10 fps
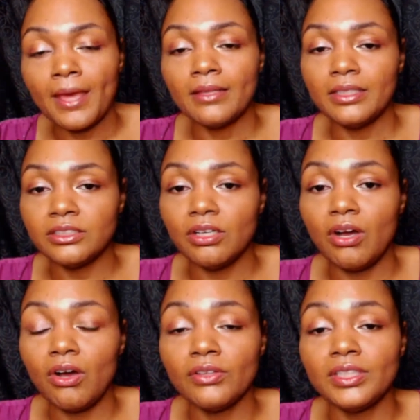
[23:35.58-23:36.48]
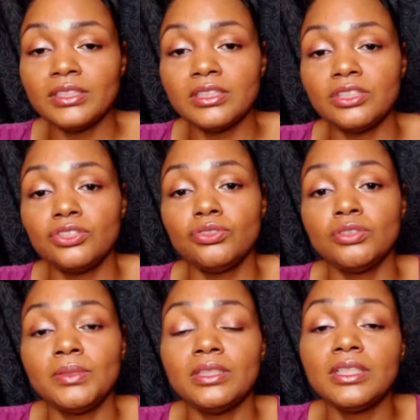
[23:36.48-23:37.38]
These are all things that you
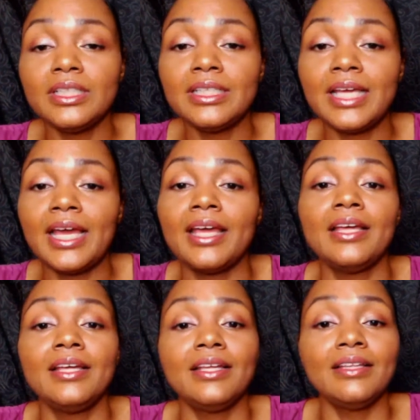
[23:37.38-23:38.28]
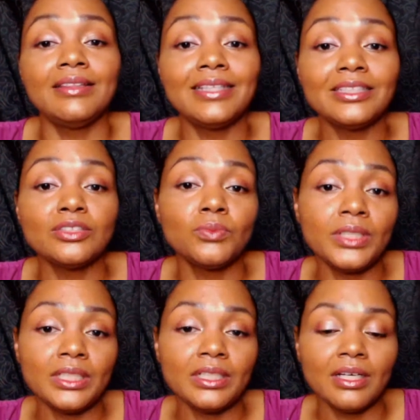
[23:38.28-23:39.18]
should be looking at this
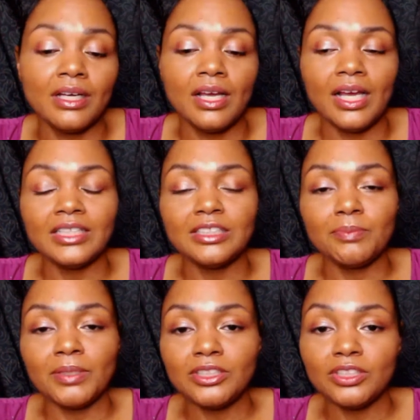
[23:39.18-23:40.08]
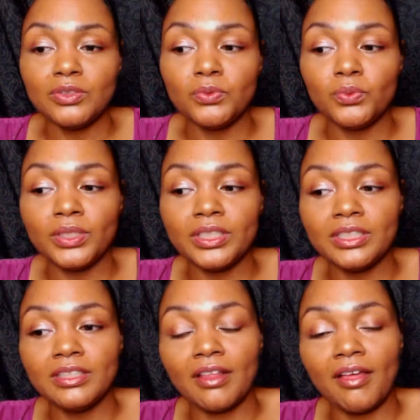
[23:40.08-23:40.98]
week, especially
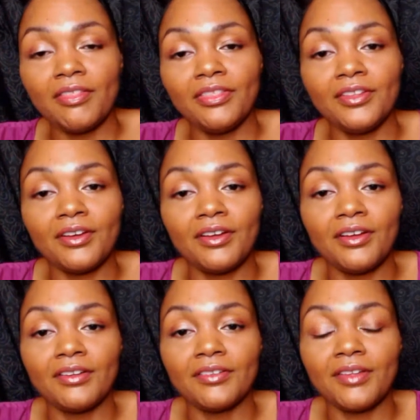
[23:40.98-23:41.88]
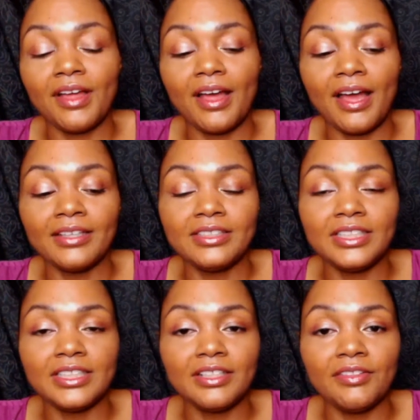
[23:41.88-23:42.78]
with the
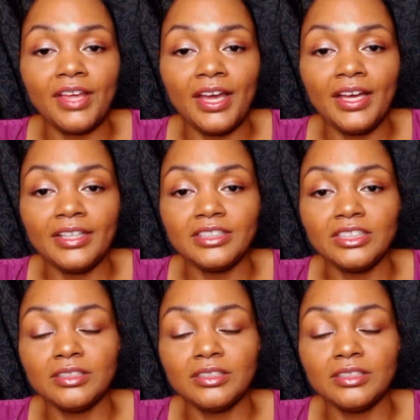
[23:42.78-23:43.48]
idea that